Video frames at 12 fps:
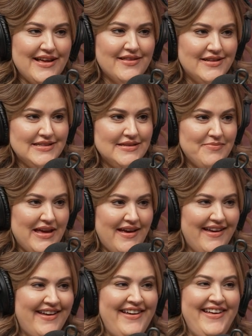like, this is
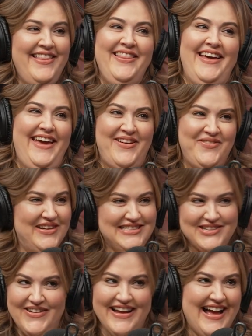me. Like,
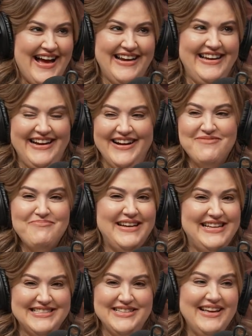what's going on here? But
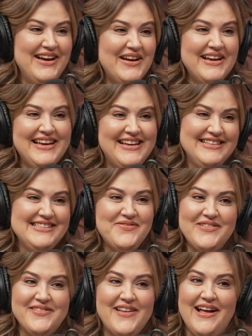he's
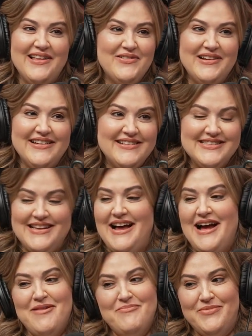living in the Hollywood Hills and
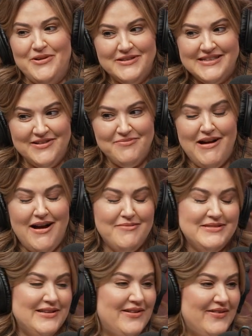I'm broke single
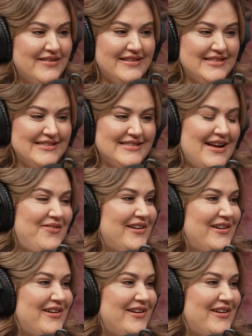mom, so this is not